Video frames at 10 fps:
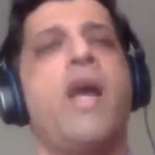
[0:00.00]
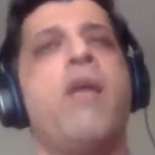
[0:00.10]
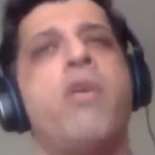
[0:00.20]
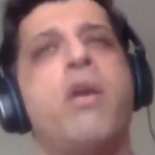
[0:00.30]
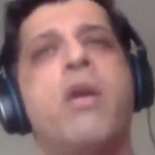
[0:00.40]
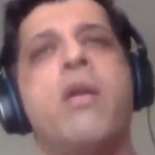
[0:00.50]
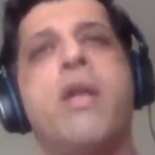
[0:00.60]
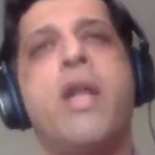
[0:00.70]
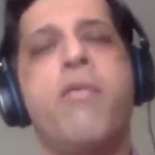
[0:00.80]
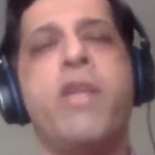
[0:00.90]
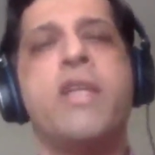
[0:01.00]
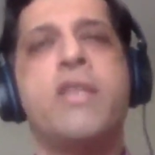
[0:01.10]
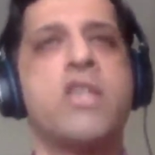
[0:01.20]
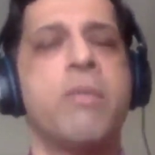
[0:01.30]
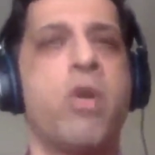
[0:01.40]
But here you have
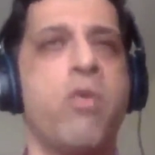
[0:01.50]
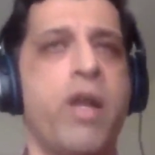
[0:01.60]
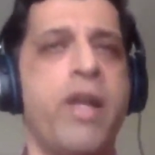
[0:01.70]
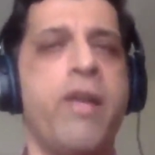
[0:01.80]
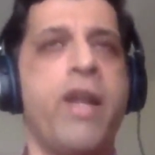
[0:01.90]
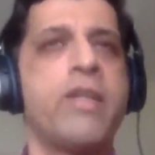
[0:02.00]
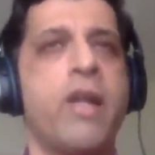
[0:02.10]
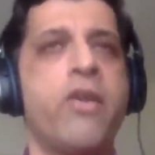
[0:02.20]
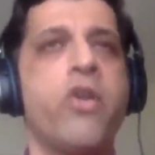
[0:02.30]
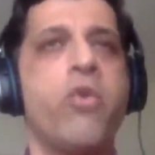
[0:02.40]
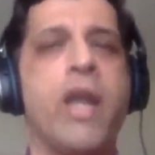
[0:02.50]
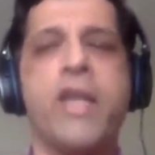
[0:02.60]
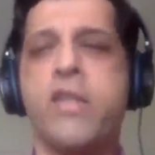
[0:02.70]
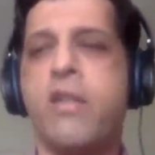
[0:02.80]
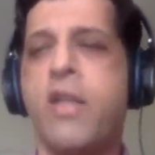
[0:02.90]
delivery system on one hand
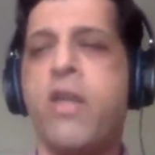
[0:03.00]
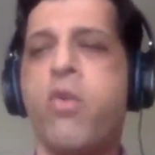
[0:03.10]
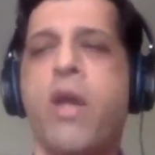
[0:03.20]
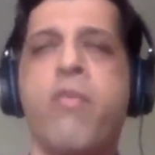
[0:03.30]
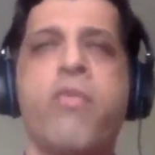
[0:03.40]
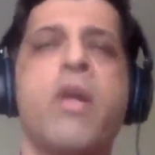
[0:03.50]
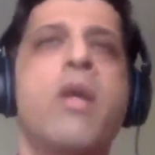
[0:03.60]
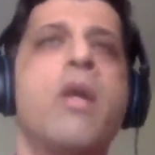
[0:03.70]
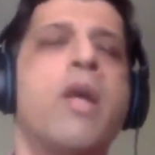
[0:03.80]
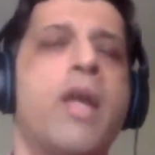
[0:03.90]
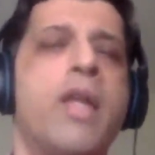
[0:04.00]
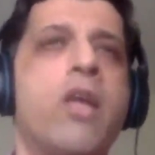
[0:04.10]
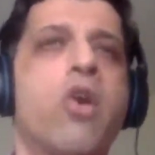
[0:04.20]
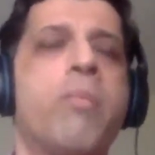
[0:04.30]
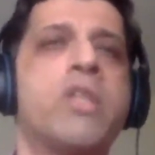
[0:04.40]
that is underutilized, and then you have
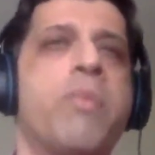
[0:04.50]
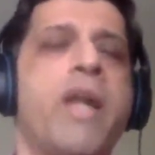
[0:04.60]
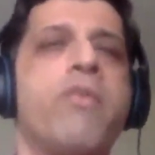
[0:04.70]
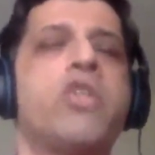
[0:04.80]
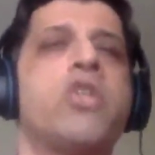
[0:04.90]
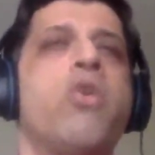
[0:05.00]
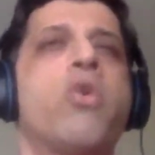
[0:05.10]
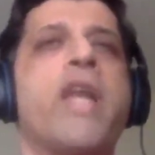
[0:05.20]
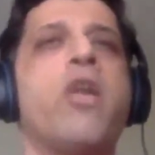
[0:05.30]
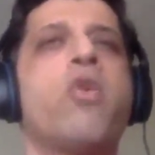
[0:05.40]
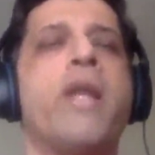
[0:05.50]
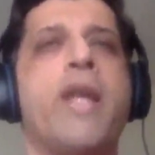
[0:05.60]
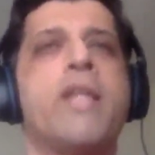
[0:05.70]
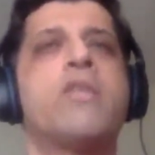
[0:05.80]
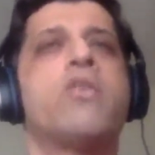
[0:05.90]
an e-commerce brand which
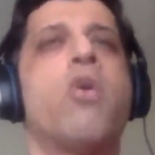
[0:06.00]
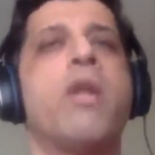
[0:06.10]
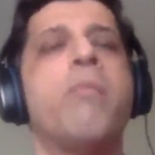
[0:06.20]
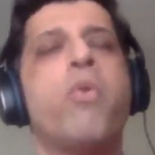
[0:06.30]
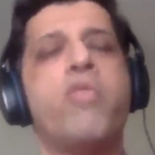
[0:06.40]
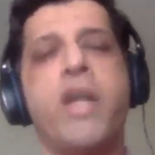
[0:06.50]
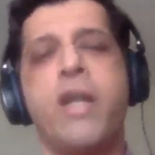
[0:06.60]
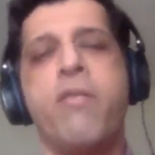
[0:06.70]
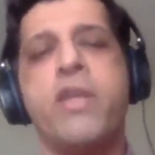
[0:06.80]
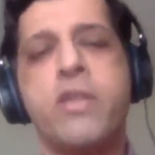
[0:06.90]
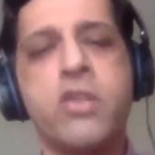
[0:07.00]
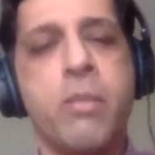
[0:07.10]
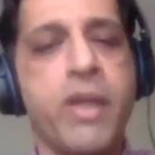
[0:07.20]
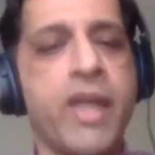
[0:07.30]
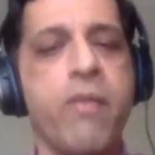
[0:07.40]
is looking to enhance or
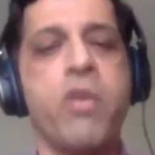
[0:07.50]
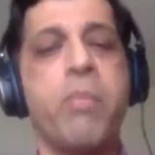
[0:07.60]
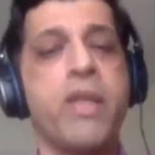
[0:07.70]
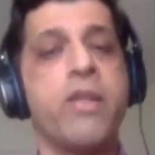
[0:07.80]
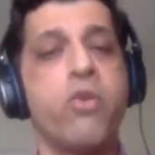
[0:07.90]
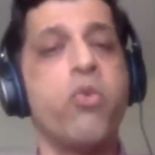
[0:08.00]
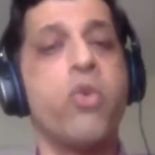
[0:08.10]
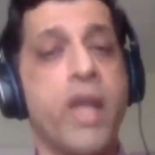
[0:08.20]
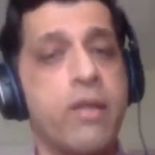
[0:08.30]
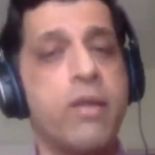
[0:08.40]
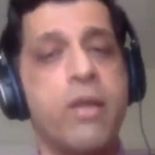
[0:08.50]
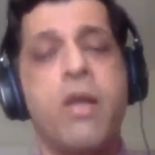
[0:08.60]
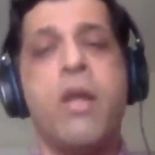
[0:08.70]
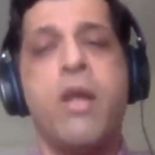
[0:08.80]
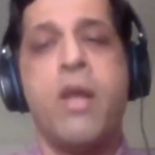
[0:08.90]
improve their delivery system. And can we bring
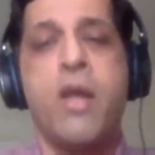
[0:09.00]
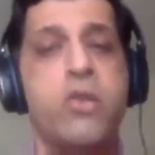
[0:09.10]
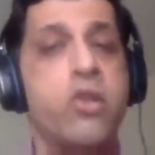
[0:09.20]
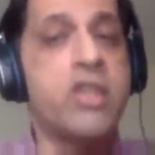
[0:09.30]
the two together?